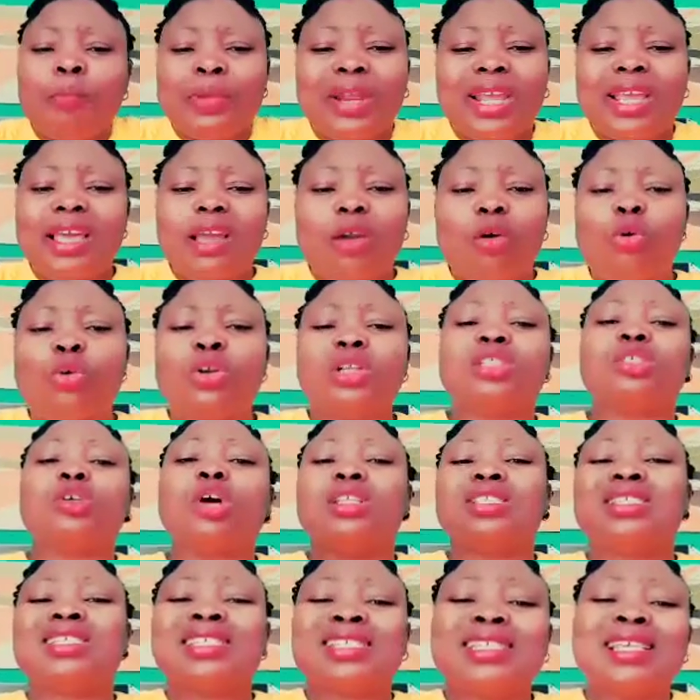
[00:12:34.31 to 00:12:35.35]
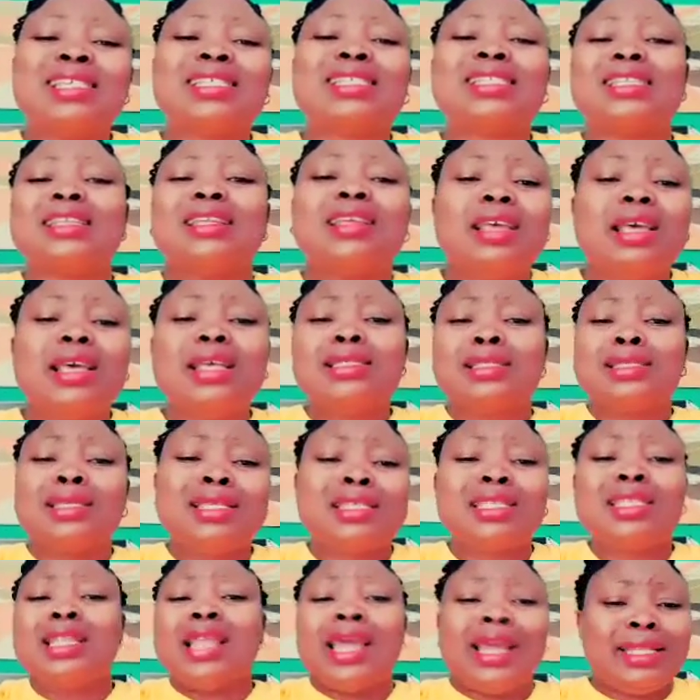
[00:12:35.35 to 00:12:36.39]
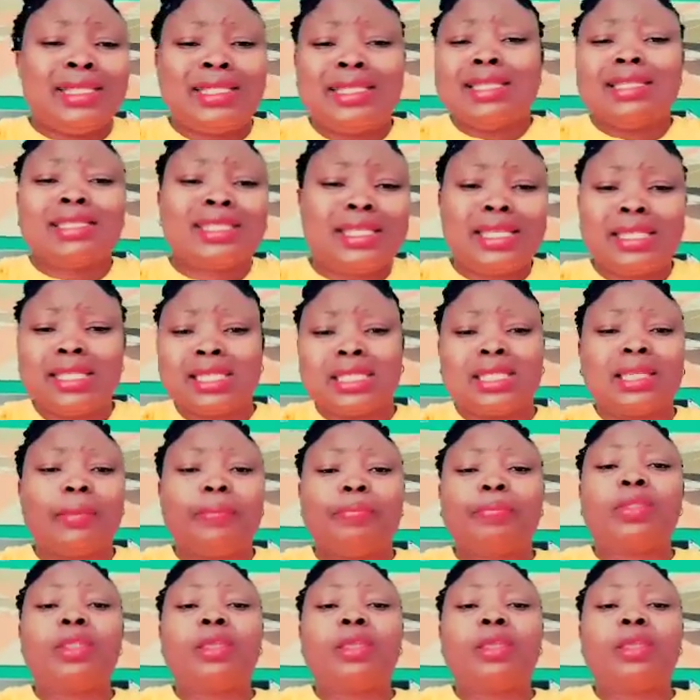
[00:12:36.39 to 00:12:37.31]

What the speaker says: bringing good results since 1960.